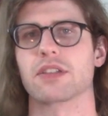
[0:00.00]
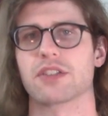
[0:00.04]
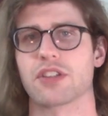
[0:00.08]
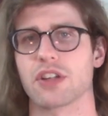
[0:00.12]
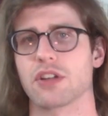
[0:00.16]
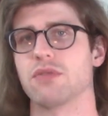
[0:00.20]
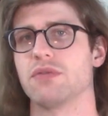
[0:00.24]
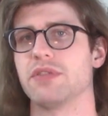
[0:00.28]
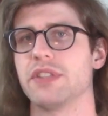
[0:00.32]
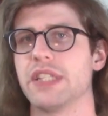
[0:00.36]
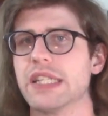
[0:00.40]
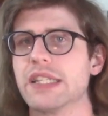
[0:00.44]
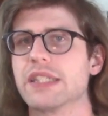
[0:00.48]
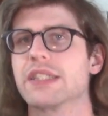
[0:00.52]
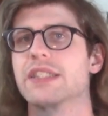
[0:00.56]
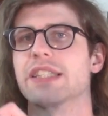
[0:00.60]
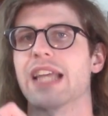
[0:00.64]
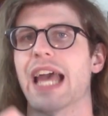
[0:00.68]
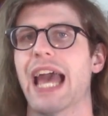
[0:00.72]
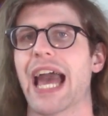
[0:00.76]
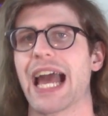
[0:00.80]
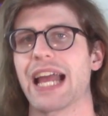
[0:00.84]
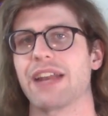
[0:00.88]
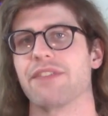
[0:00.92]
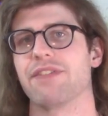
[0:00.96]
so
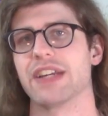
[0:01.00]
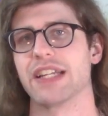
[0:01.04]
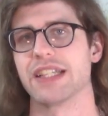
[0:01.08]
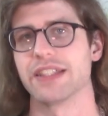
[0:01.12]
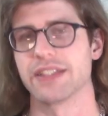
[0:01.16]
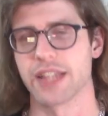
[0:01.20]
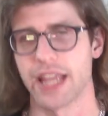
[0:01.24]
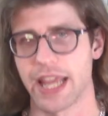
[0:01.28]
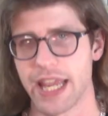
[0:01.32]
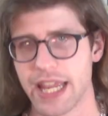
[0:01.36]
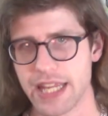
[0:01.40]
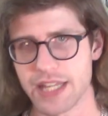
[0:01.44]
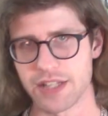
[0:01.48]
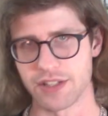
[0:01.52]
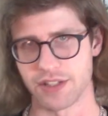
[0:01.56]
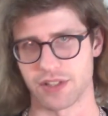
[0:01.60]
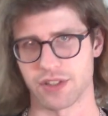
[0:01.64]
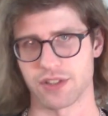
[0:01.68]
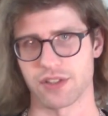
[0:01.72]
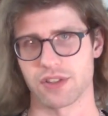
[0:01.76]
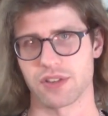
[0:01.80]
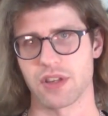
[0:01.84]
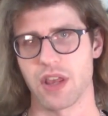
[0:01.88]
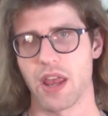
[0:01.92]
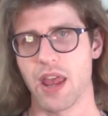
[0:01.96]

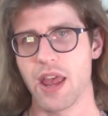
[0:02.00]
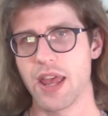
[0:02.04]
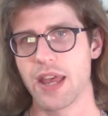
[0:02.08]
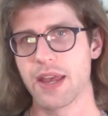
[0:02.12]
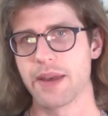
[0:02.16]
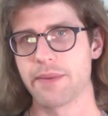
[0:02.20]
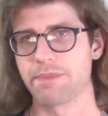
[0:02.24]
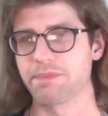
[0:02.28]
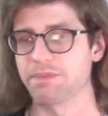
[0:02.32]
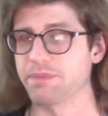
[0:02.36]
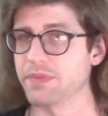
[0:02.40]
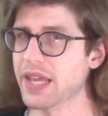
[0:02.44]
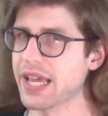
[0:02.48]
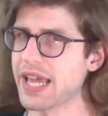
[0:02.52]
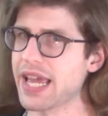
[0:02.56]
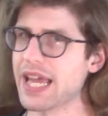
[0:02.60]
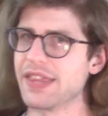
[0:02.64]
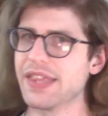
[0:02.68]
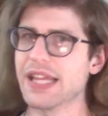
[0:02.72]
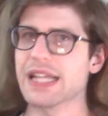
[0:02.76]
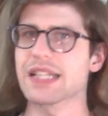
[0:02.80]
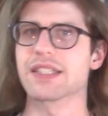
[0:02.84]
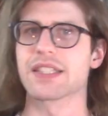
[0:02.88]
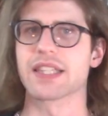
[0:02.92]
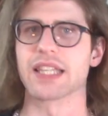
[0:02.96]
disadvantageous. And
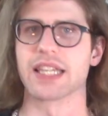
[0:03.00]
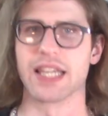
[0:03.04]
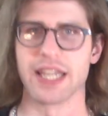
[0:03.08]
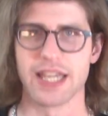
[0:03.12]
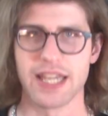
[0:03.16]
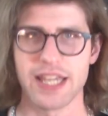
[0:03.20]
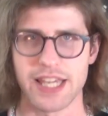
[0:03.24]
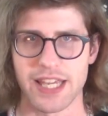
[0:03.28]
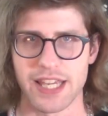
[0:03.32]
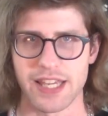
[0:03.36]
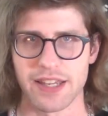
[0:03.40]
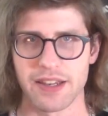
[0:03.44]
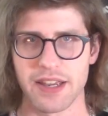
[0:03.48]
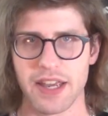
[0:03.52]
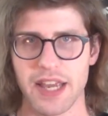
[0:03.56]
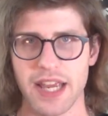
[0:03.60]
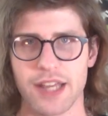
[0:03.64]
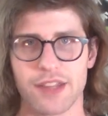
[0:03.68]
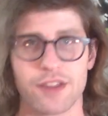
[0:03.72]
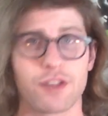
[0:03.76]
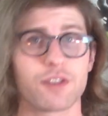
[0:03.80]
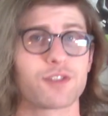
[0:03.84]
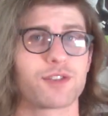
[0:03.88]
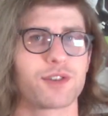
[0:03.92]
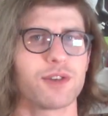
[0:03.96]
that's the key.
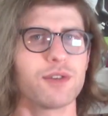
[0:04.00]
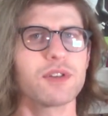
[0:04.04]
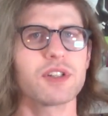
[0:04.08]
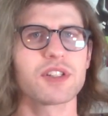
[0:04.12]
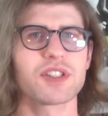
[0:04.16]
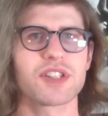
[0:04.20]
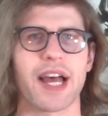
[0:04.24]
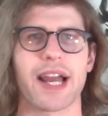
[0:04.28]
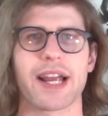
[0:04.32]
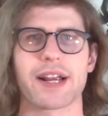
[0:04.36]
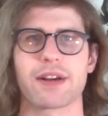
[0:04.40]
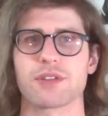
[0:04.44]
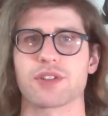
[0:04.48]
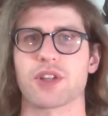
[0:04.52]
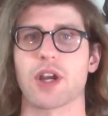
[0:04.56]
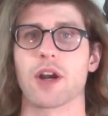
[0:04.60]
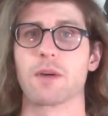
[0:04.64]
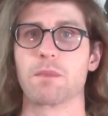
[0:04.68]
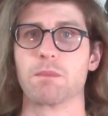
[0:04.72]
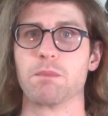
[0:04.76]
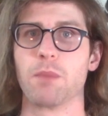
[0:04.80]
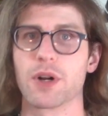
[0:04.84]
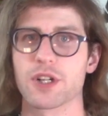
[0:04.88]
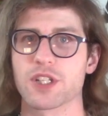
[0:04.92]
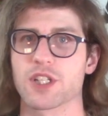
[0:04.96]
Their true desires are
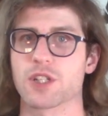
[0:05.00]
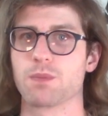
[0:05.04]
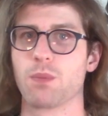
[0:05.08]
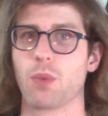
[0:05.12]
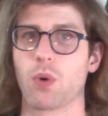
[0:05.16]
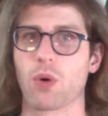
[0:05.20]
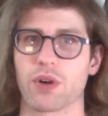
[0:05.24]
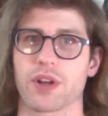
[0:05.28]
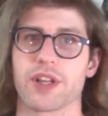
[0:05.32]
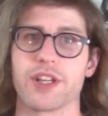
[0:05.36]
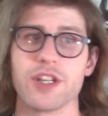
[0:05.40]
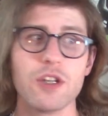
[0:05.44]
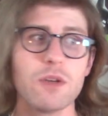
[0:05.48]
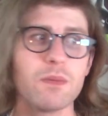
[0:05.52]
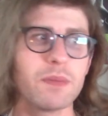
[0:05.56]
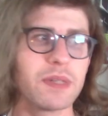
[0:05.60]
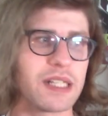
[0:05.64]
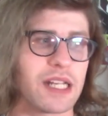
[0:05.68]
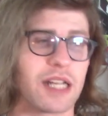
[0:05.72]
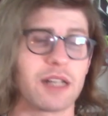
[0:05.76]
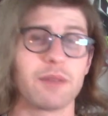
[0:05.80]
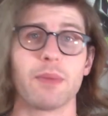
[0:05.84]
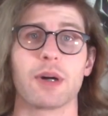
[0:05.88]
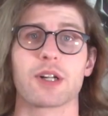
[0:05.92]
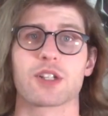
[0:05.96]
much more human
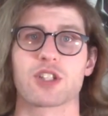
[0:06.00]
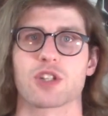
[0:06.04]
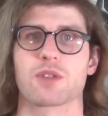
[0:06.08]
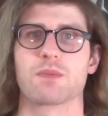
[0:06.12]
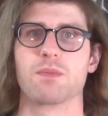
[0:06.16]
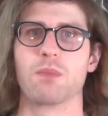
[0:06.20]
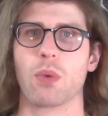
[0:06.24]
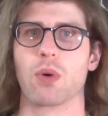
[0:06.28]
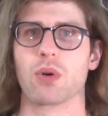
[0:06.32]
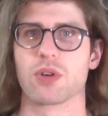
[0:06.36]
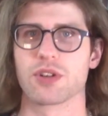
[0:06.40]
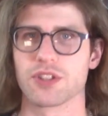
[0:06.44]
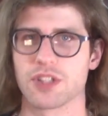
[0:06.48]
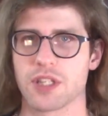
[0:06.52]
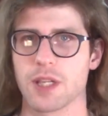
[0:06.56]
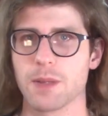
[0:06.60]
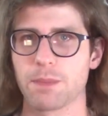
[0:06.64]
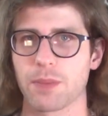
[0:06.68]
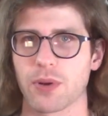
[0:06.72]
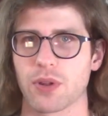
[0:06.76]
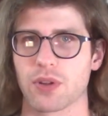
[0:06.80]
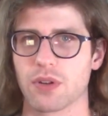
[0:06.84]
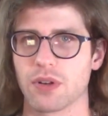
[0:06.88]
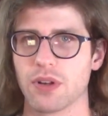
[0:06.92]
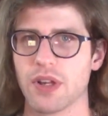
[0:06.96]
and much more
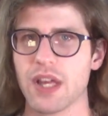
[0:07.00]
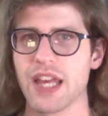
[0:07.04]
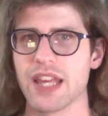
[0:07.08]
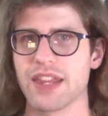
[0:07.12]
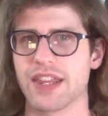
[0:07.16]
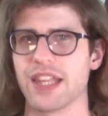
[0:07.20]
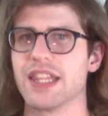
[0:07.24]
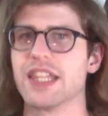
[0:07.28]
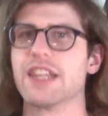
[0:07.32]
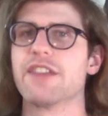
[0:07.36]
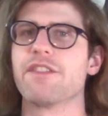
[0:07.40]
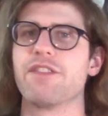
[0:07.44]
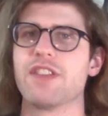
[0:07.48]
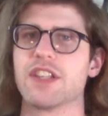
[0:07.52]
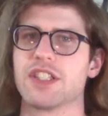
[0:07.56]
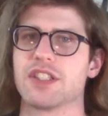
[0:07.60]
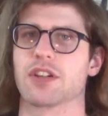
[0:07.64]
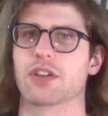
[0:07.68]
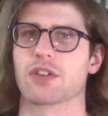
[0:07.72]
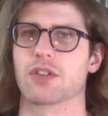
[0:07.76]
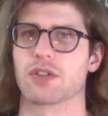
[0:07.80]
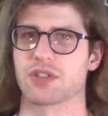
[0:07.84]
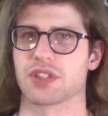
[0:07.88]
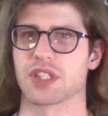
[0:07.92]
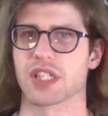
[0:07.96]
simple than the
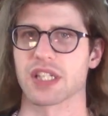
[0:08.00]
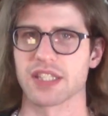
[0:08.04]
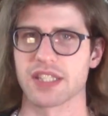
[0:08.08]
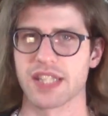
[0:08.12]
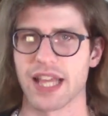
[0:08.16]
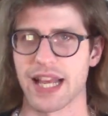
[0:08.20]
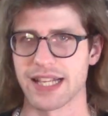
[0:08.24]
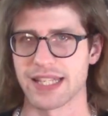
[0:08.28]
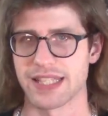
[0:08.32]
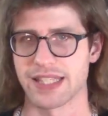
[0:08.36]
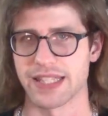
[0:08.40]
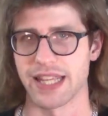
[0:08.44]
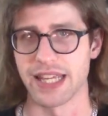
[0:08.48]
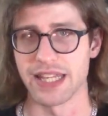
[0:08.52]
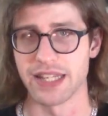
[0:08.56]
physical success they